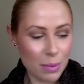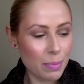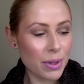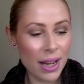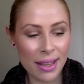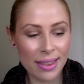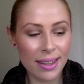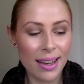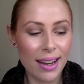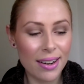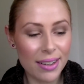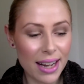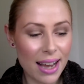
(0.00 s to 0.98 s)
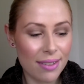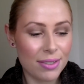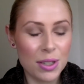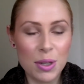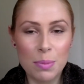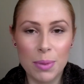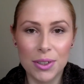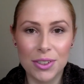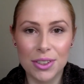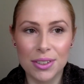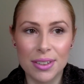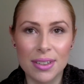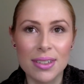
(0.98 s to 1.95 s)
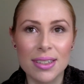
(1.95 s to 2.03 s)
but I think I already have 2
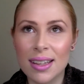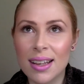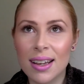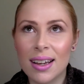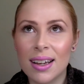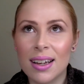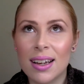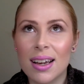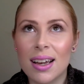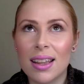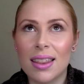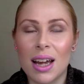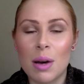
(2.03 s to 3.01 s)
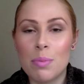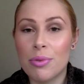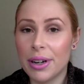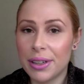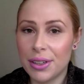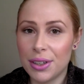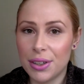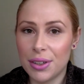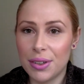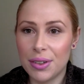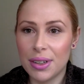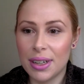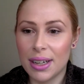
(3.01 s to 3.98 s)
bottles that are brand new,